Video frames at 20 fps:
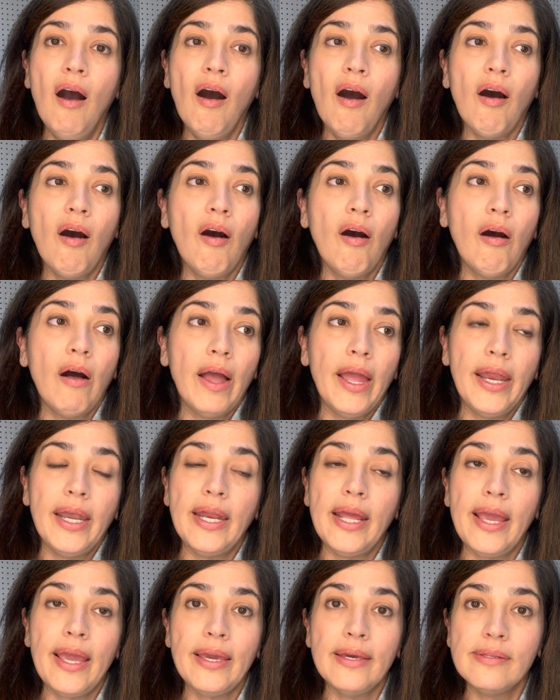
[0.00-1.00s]
on
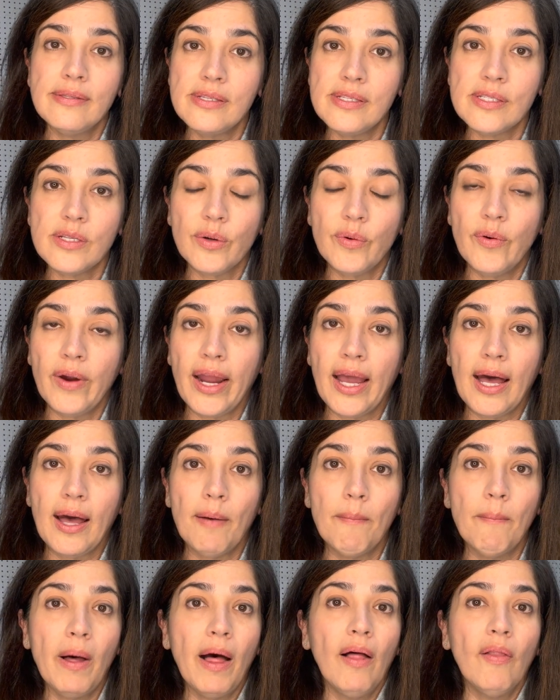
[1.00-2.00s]

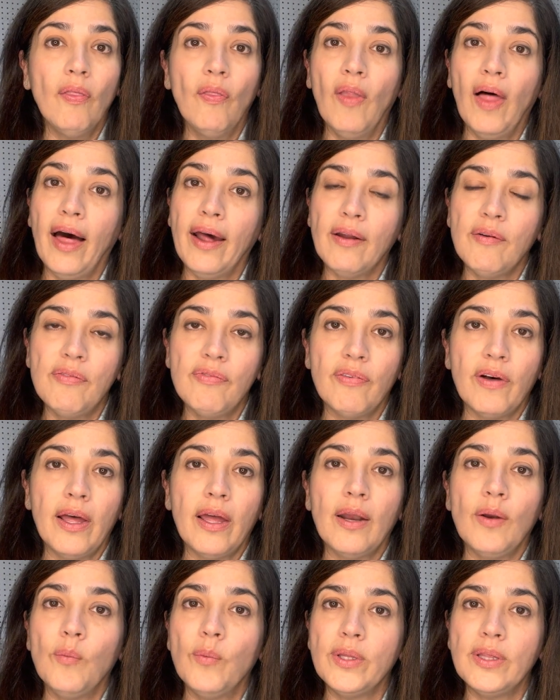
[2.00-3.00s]
Instagram. A lot of
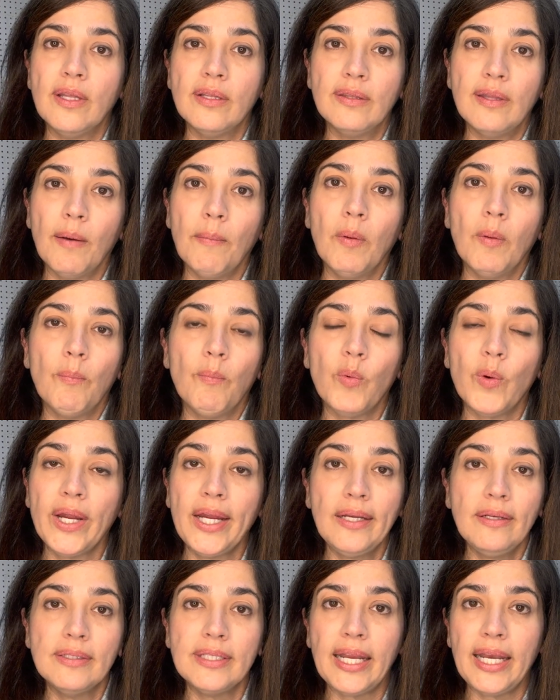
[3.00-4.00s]
fun with the double
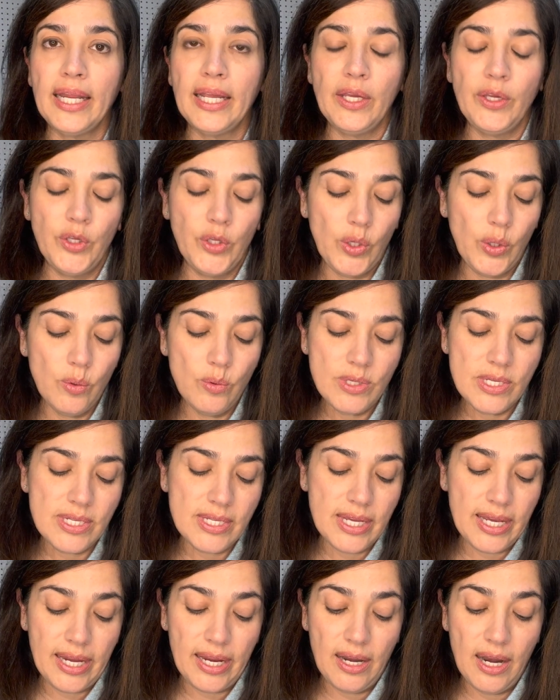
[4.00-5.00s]
print, and he used
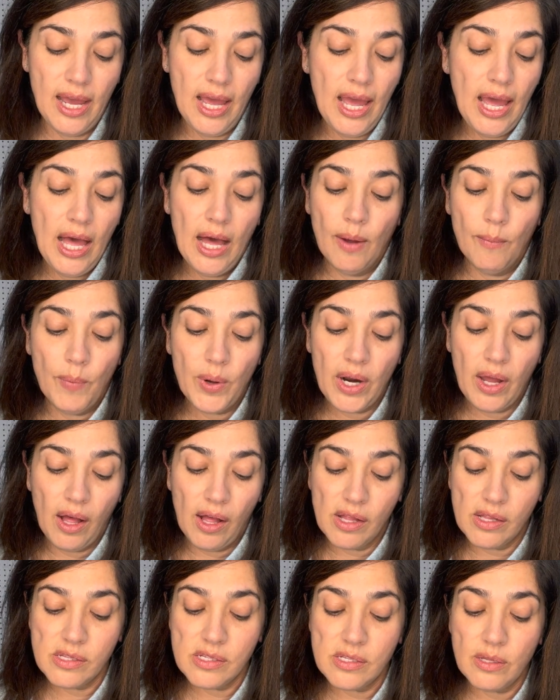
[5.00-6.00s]
it. But
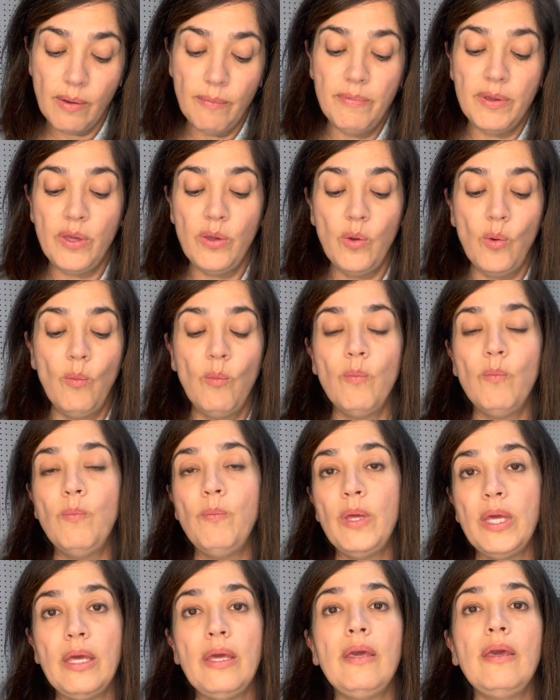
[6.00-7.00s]
also View
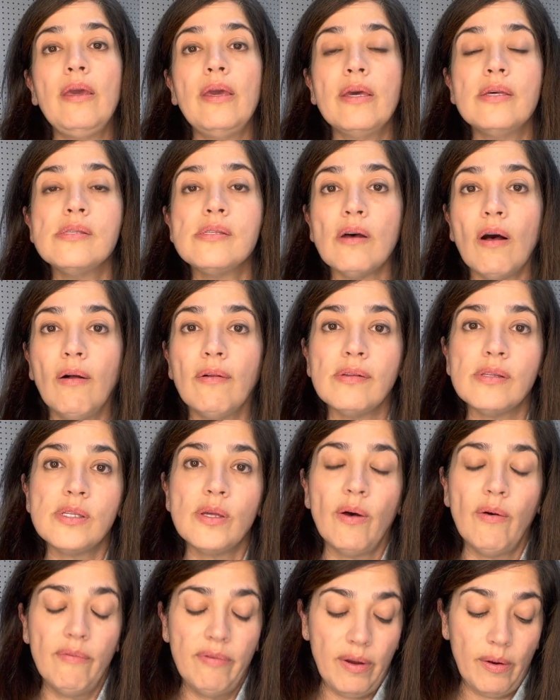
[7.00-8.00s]
B is
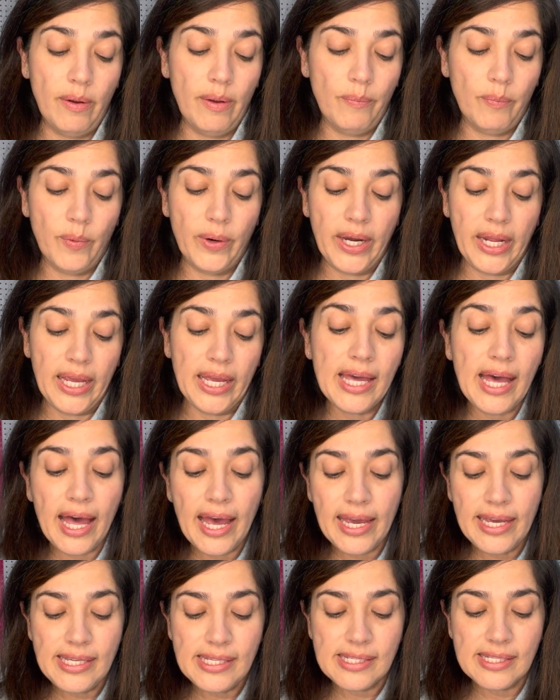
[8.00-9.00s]
also very pretty,
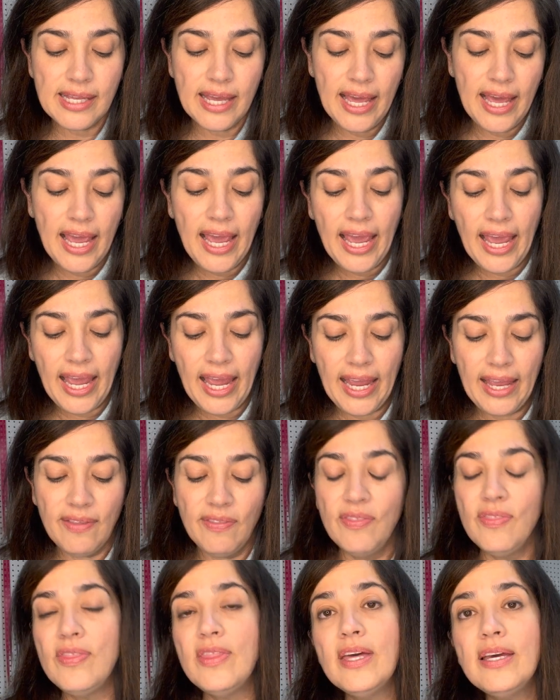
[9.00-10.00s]
guys.
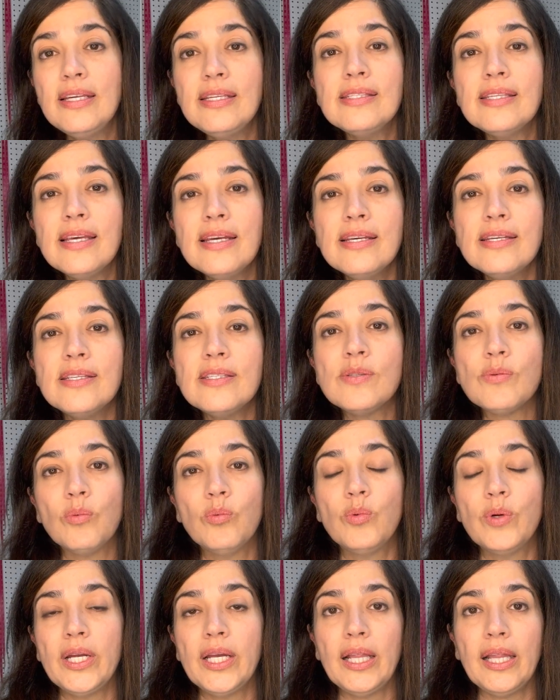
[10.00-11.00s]
And this is
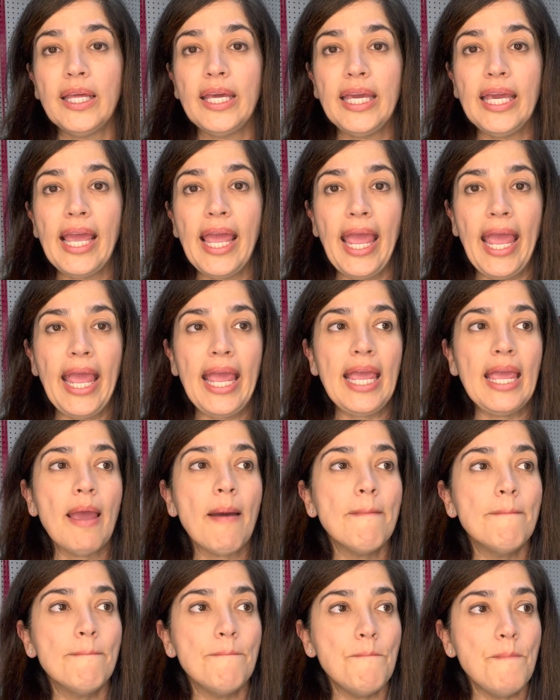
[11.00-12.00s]
really a
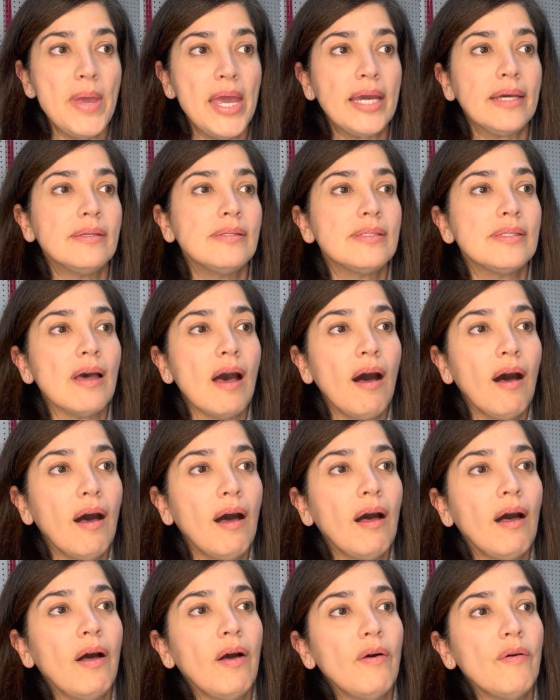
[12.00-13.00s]
mix
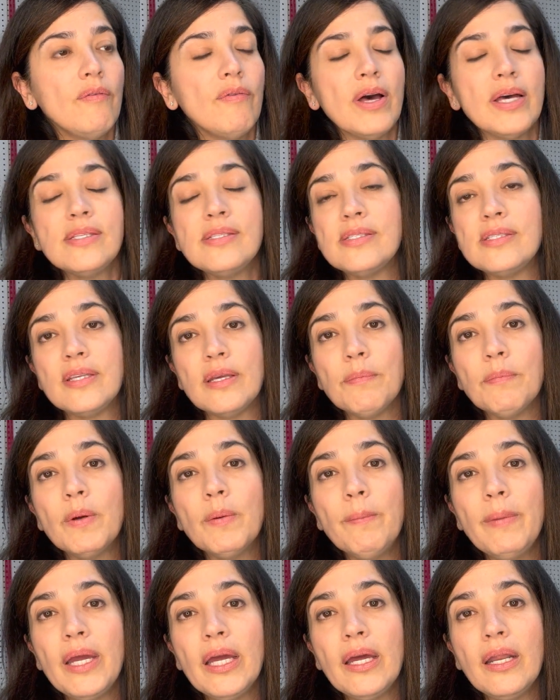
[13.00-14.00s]
of
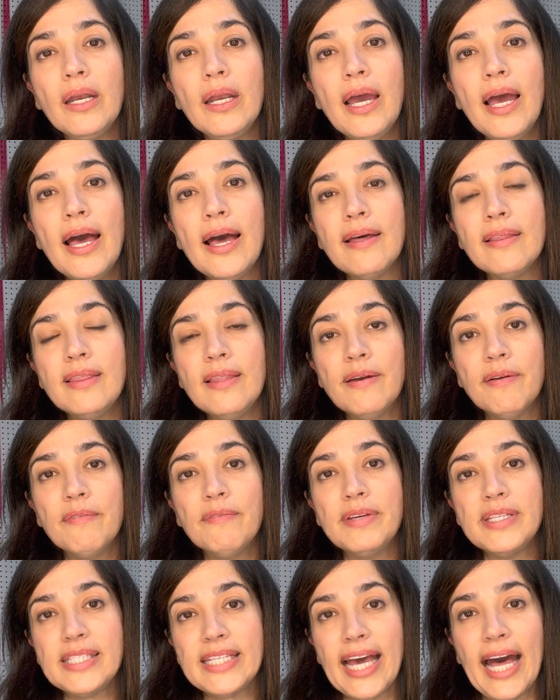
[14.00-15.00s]
Zimmermann, their
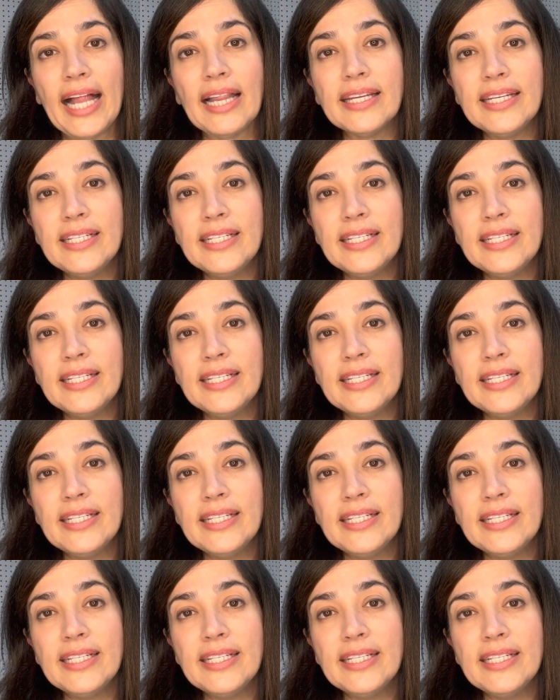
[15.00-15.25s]
Vitali